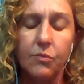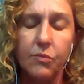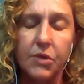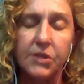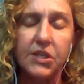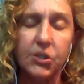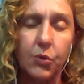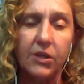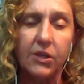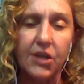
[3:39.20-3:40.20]

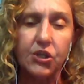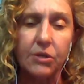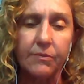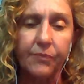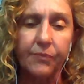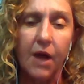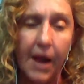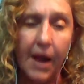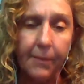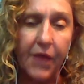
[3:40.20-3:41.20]
dysregulation of
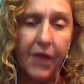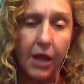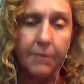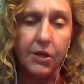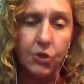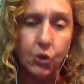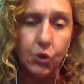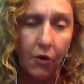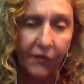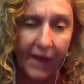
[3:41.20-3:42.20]
hypothalamic
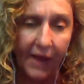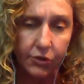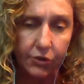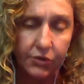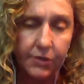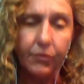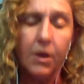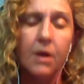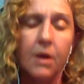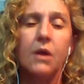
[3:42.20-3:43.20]
control factors
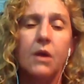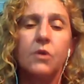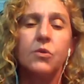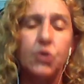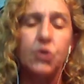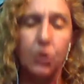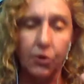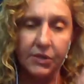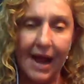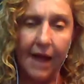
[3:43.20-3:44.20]

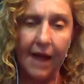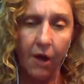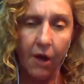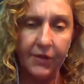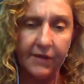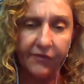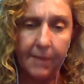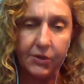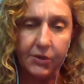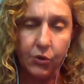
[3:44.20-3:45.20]
turns on all the
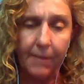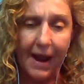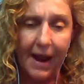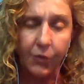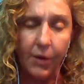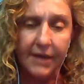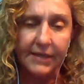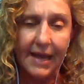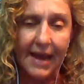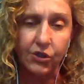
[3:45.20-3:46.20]
inflammatory pathways
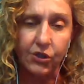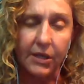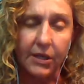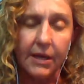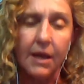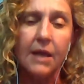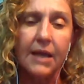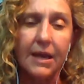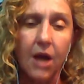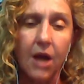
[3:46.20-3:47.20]
and actually
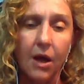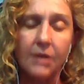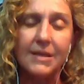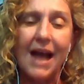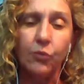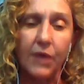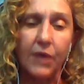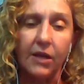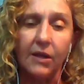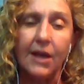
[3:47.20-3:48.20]
can
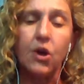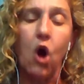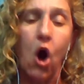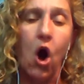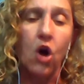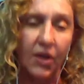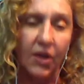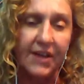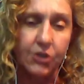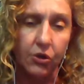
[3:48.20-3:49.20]
downregulate all
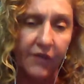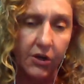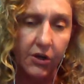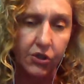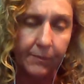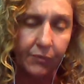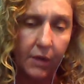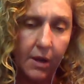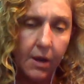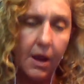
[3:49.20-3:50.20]
glandular function.
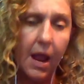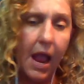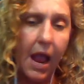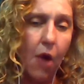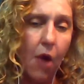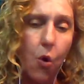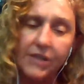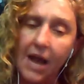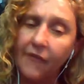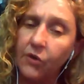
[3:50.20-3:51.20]

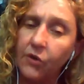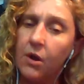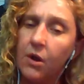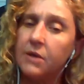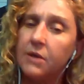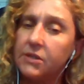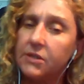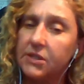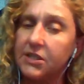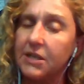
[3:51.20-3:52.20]
Whoever
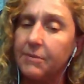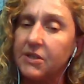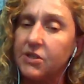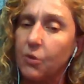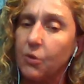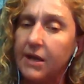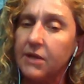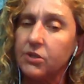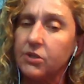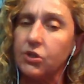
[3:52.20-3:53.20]
system is the
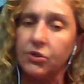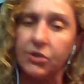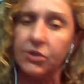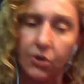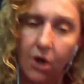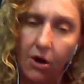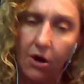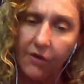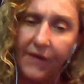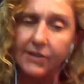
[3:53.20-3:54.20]
weakest, yours is your
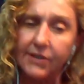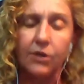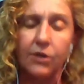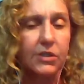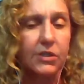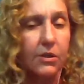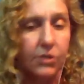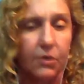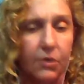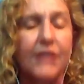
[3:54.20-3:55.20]
cardiovascular.
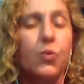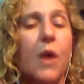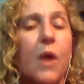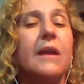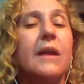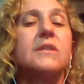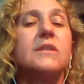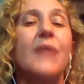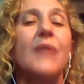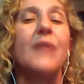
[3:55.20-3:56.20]
So that's why we get
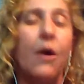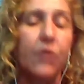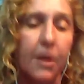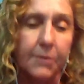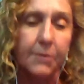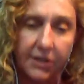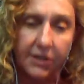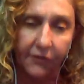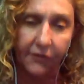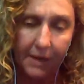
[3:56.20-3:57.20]
different outcomes with
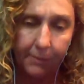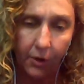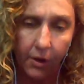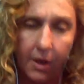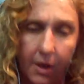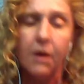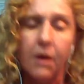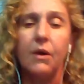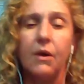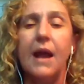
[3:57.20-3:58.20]
different people.
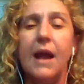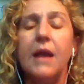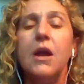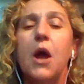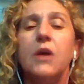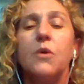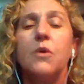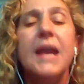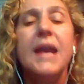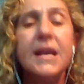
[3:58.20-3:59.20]
Okay.
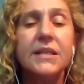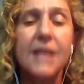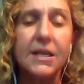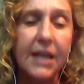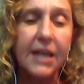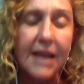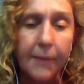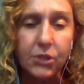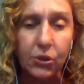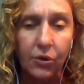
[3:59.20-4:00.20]
He says he can
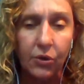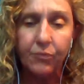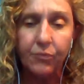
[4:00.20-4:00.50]
absolutely